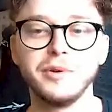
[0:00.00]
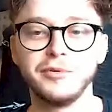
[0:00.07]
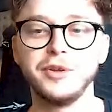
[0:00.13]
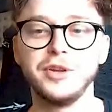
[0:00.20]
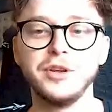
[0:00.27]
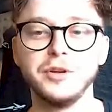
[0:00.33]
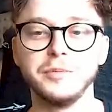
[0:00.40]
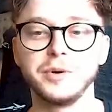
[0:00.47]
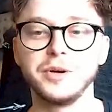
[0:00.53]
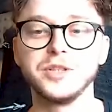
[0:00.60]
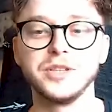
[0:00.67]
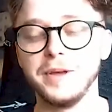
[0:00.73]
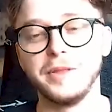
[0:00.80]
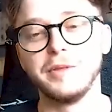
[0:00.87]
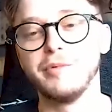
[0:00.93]
it for you.
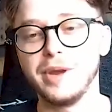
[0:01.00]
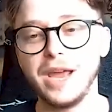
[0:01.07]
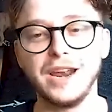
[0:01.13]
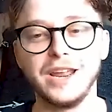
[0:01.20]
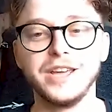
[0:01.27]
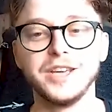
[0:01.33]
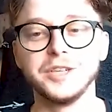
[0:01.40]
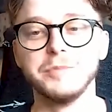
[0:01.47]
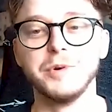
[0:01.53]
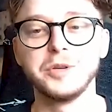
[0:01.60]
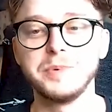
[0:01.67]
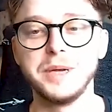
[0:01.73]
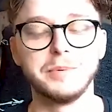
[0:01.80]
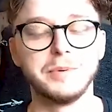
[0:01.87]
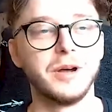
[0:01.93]
Because the reality is,
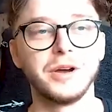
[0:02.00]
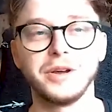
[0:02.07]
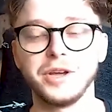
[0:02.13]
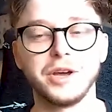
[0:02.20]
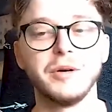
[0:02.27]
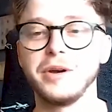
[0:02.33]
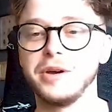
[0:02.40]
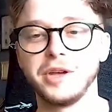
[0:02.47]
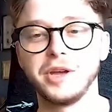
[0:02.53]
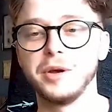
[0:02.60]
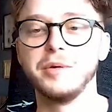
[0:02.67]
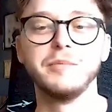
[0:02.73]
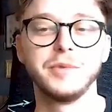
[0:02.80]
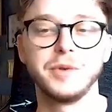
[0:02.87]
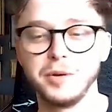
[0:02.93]
most people aren't going to go, I'm going to go
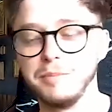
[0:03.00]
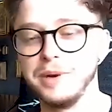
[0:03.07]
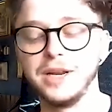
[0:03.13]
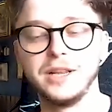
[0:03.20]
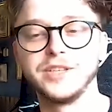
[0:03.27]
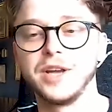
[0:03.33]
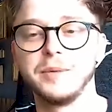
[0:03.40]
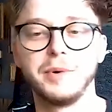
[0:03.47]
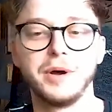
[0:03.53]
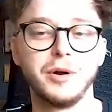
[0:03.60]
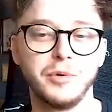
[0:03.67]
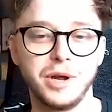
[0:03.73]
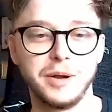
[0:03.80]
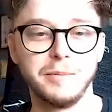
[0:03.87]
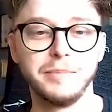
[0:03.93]
and completely set up a
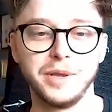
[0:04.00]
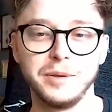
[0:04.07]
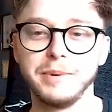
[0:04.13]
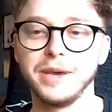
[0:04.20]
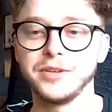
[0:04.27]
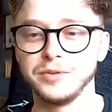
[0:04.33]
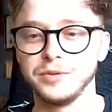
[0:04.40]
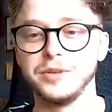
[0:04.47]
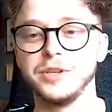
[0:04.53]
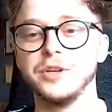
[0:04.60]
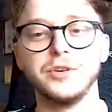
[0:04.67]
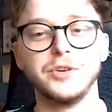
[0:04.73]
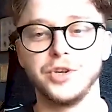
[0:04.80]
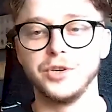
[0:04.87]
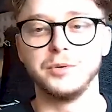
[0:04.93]
whole company based on the
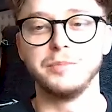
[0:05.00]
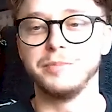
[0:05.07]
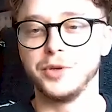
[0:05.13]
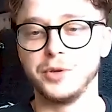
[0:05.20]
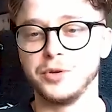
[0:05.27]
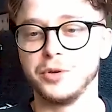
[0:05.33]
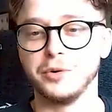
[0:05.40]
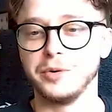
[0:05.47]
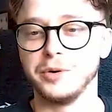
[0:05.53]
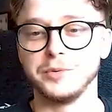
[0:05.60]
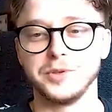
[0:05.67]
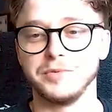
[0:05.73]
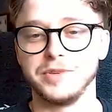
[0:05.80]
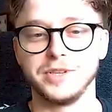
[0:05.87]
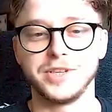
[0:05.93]
YouTube
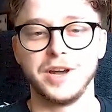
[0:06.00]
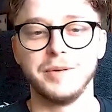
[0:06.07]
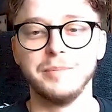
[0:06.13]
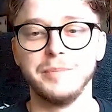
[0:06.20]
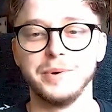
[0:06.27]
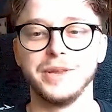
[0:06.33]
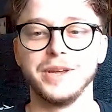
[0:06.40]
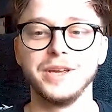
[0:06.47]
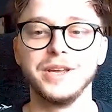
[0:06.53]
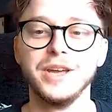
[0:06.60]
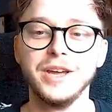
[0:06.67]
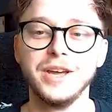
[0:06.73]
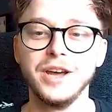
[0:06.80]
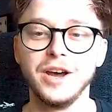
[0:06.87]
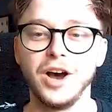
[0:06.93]
tutorials of this company.
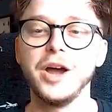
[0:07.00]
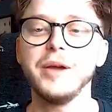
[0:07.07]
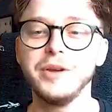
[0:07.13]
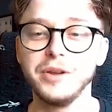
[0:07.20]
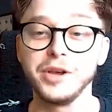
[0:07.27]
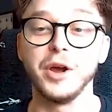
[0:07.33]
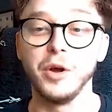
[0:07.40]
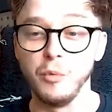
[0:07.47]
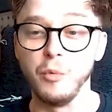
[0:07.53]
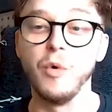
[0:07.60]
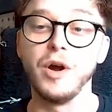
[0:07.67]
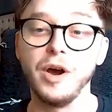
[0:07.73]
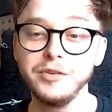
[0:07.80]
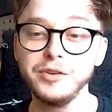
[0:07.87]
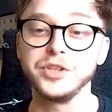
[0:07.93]
I'm going to go and
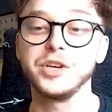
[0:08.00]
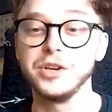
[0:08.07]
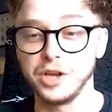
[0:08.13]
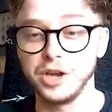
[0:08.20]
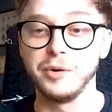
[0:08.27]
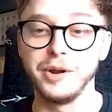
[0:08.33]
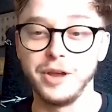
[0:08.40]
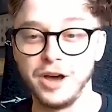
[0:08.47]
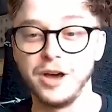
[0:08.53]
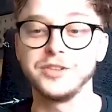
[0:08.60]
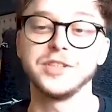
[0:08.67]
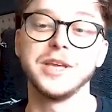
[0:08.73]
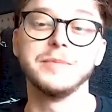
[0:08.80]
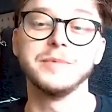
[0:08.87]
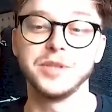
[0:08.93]
work. I'm just going to go and
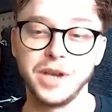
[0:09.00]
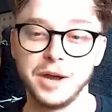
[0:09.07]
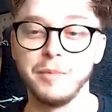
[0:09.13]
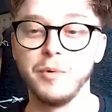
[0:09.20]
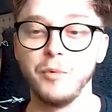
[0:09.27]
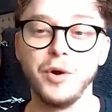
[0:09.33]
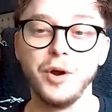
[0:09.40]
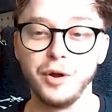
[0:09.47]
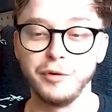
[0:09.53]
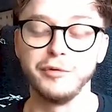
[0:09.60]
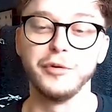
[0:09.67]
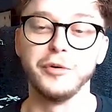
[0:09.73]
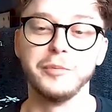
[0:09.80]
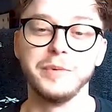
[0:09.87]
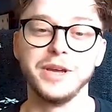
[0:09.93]
ask them to come and work for